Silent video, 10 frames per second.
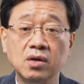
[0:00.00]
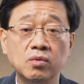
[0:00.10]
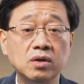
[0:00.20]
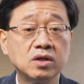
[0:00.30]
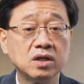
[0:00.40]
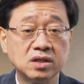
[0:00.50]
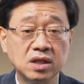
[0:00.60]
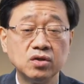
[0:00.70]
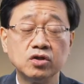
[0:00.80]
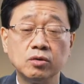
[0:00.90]
will
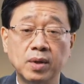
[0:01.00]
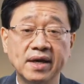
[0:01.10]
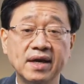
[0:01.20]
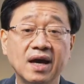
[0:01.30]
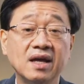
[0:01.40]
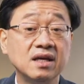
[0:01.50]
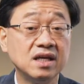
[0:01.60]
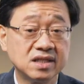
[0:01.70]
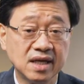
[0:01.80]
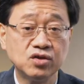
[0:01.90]
continue to play an
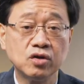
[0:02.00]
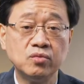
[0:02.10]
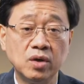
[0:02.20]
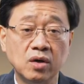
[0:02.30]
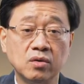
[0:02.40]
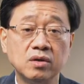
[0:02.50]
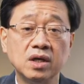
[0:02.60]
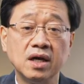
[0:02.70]
essential role